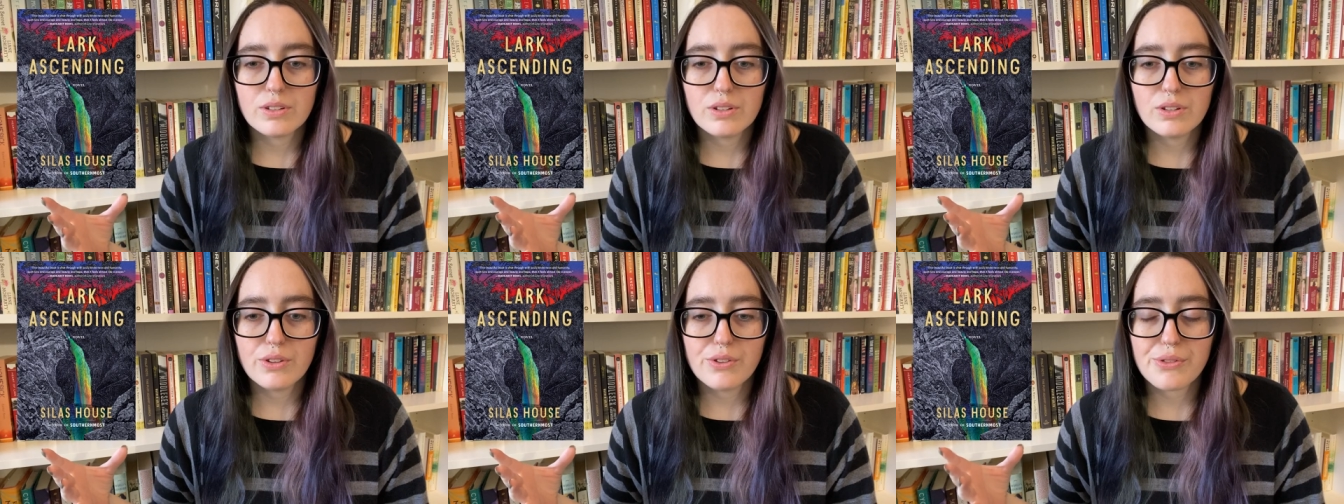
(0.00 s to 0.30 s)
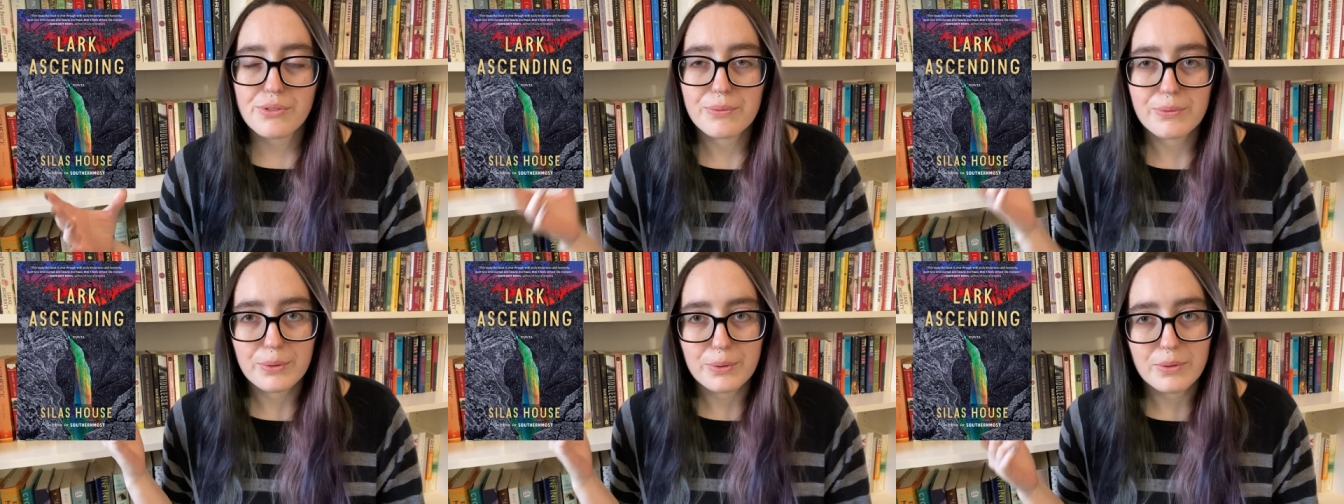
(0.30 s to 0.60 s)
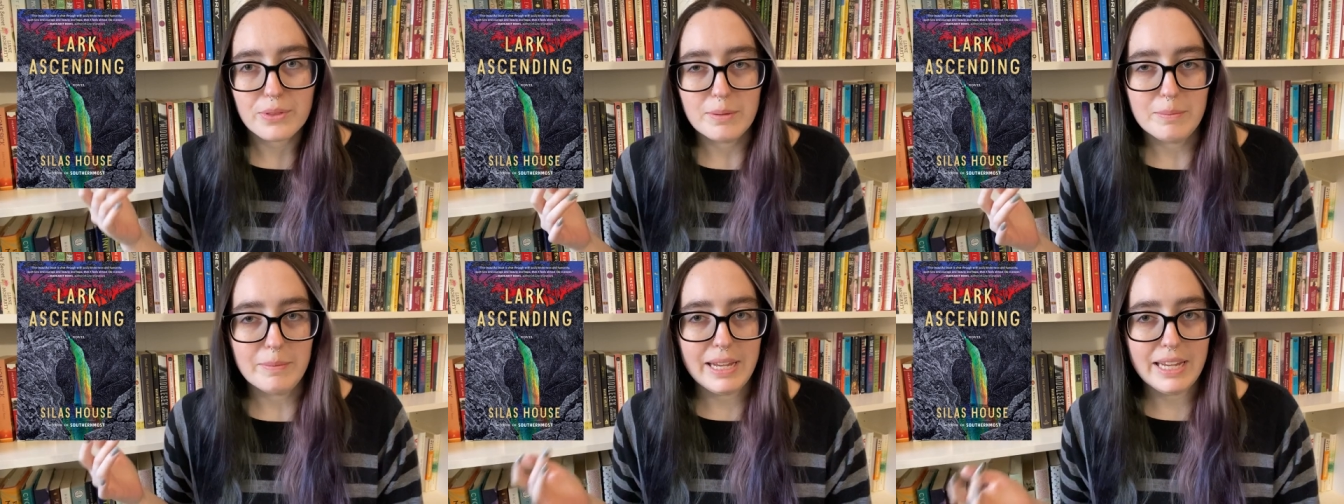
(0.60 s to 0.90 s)
through
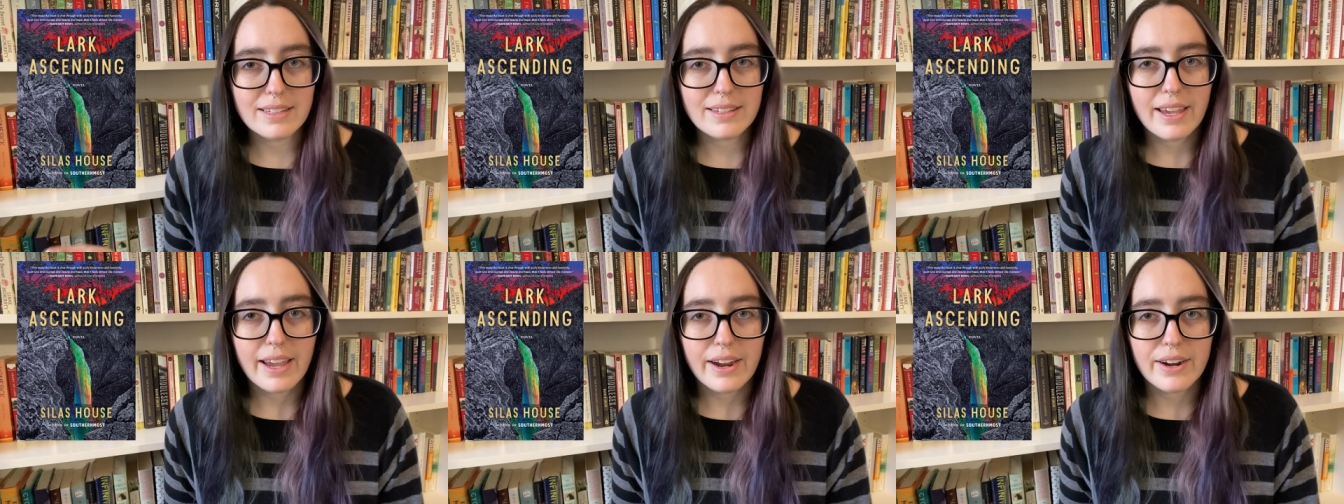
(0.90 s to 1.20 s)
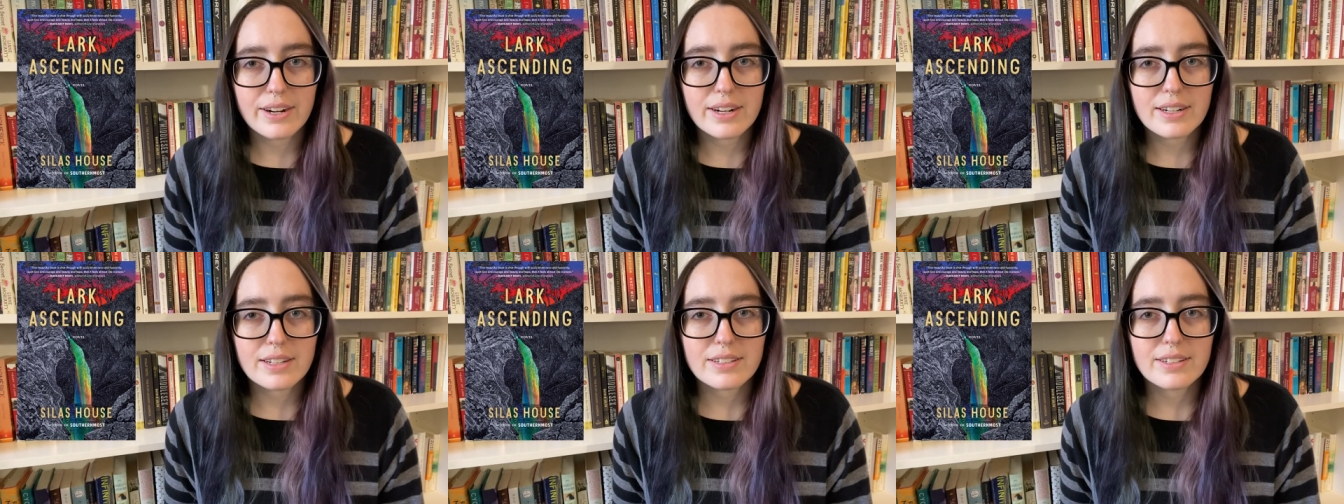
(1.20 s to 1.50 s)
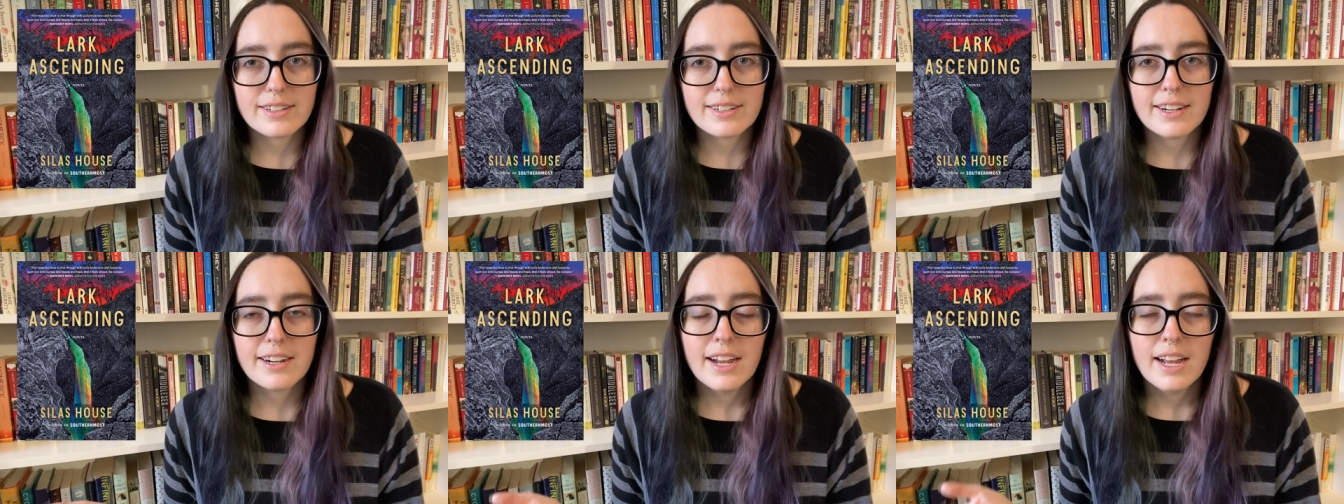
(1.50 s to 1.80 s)
the main
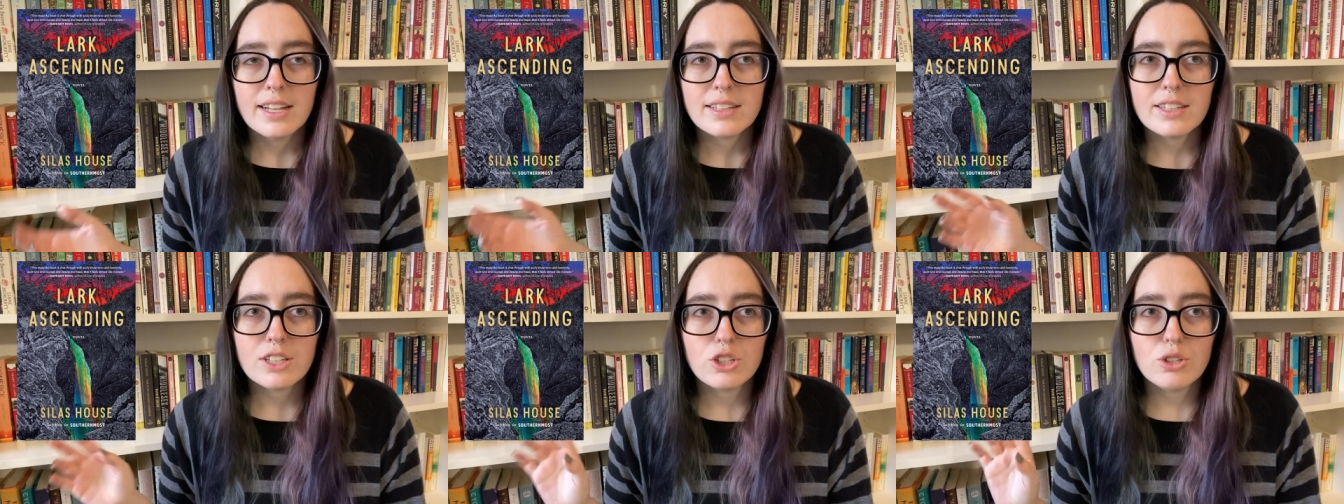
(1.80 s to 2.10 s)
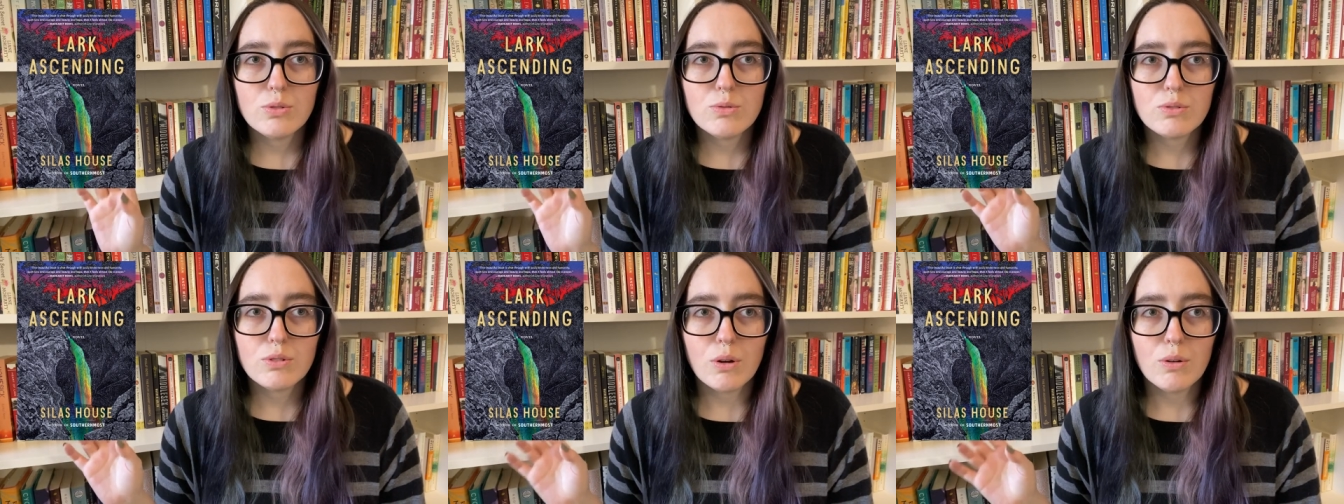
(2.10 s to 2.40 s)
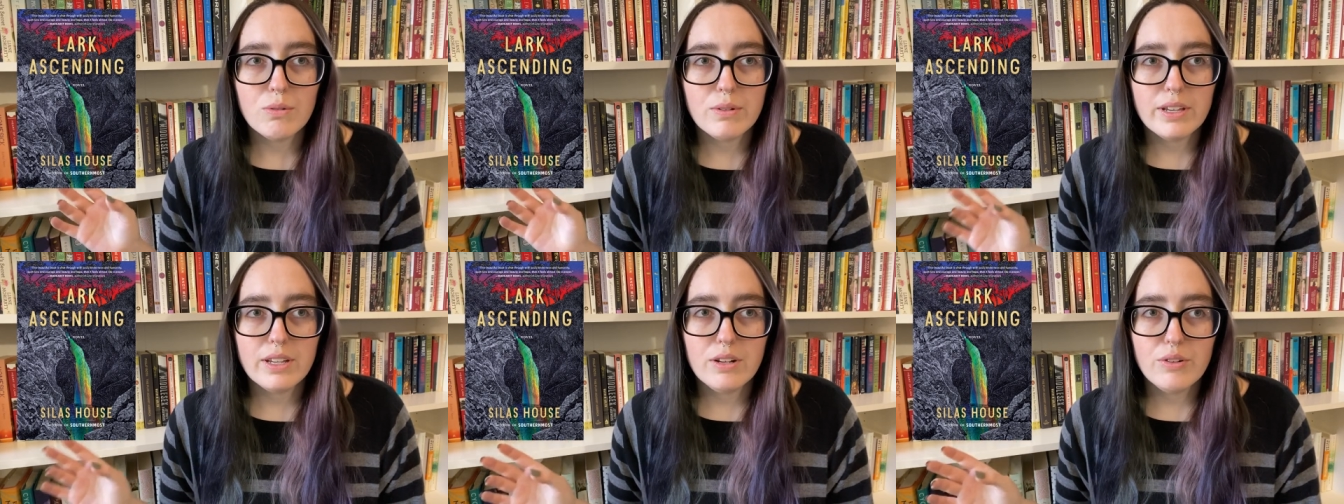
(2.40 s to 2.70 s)
character. Like you
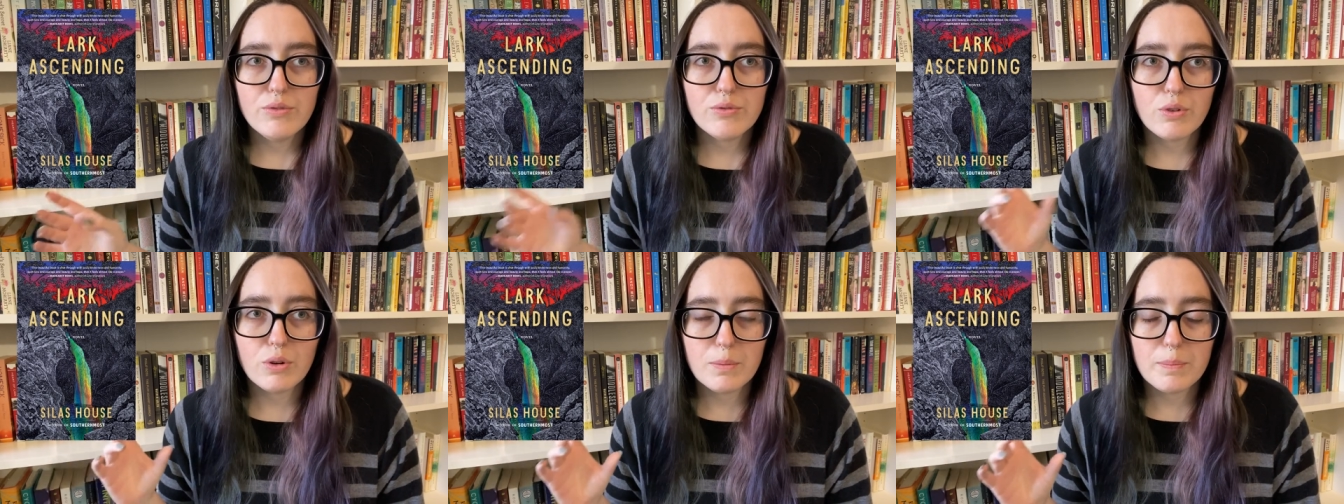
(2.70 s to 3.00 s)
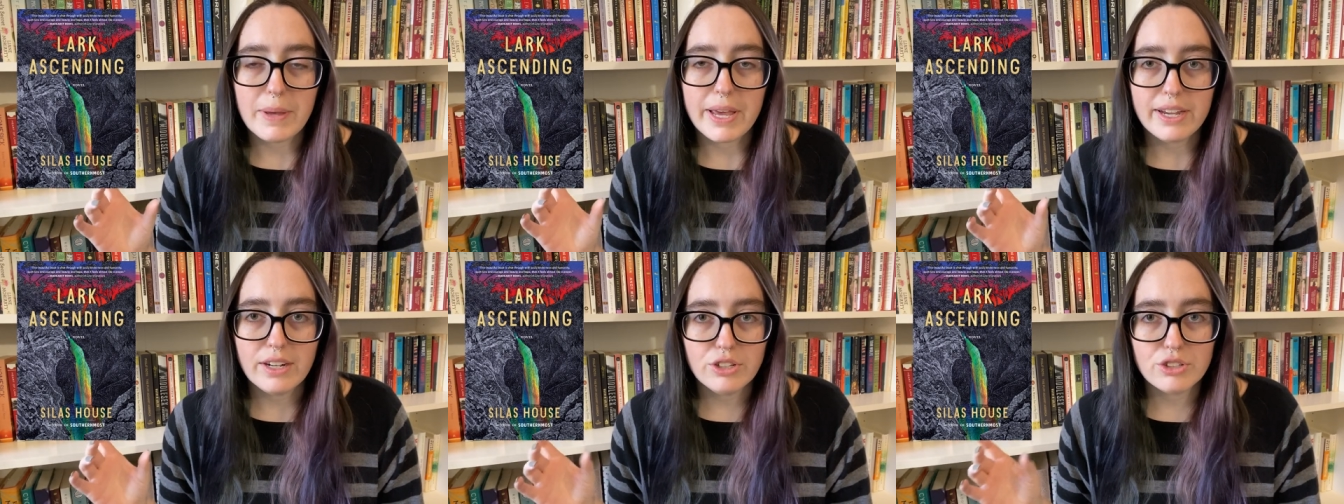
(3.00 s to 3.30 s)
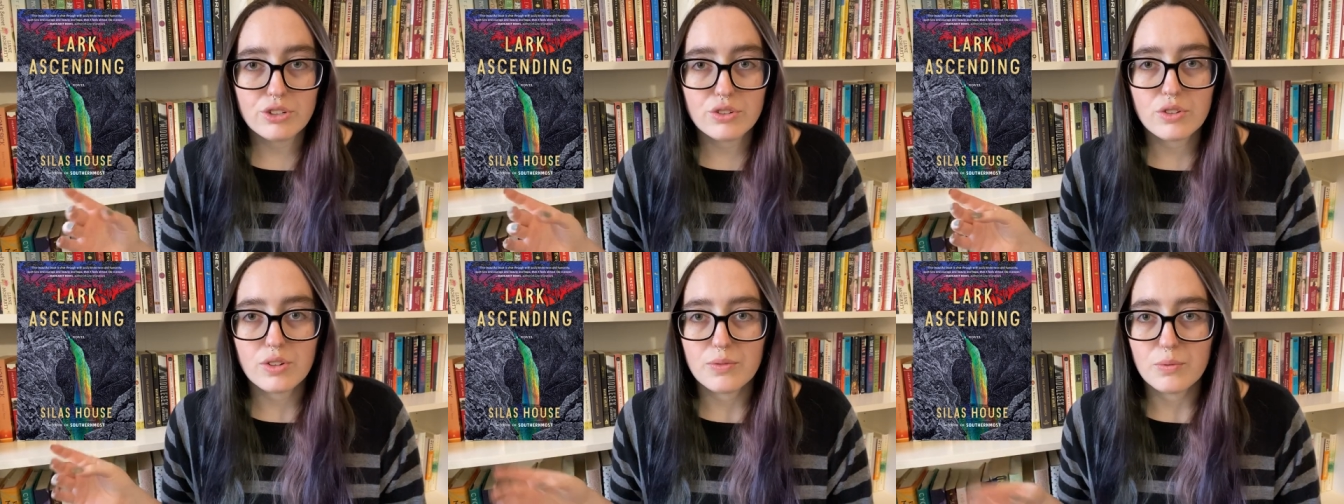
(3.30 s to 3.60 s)
don't get a full
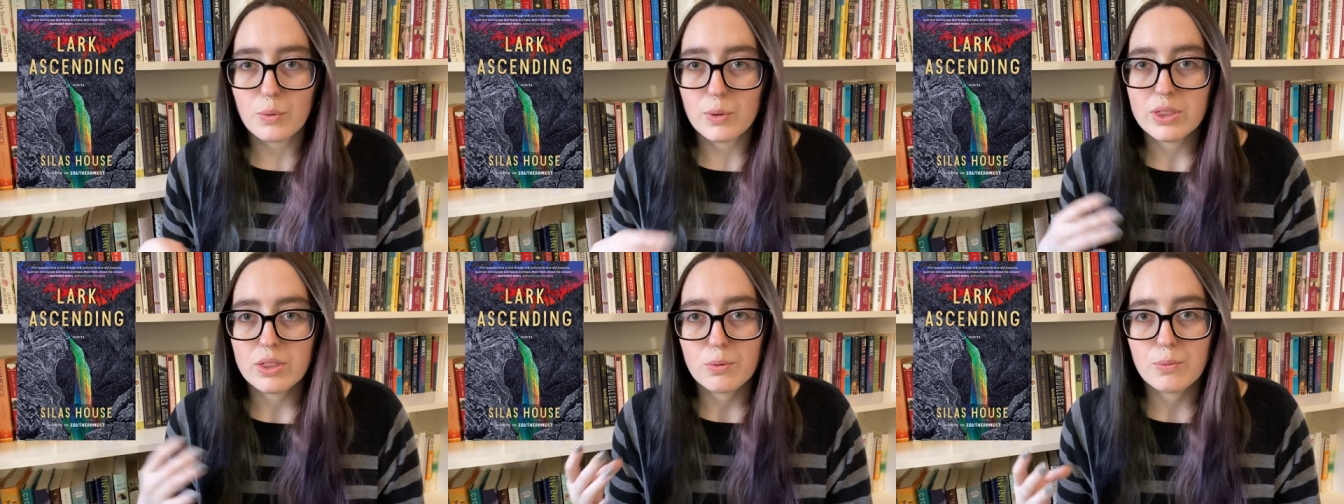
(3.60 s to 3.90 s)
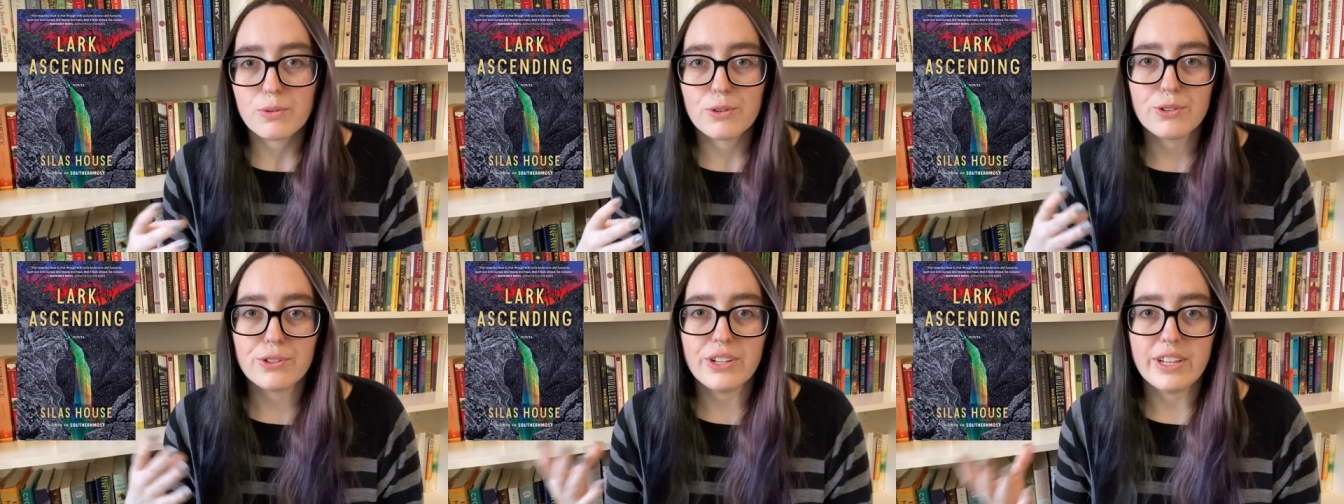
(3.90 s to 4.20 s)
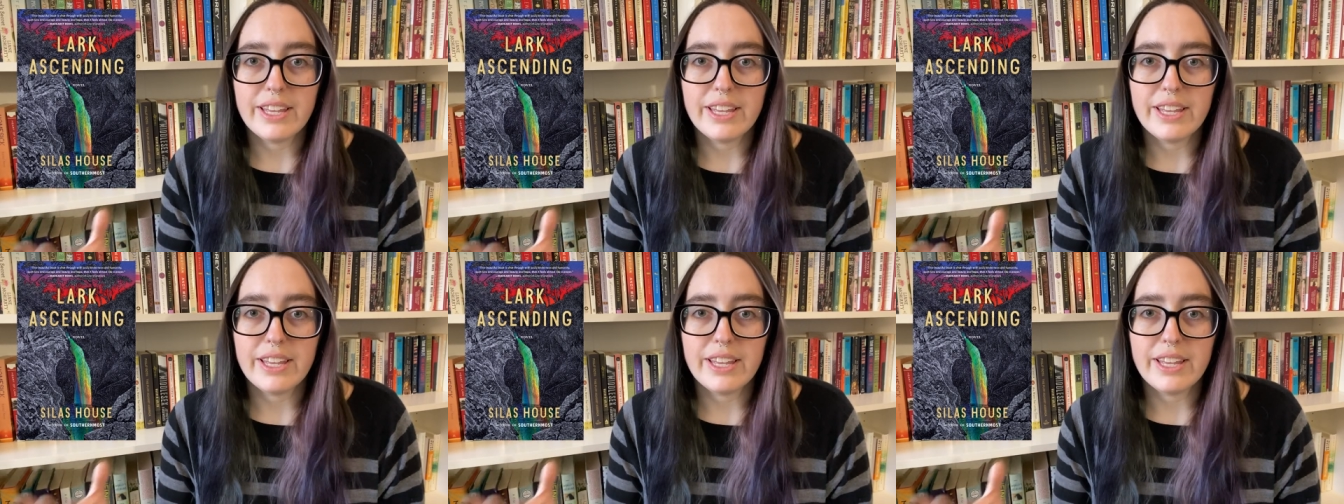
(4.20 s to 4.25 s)
picture of what the world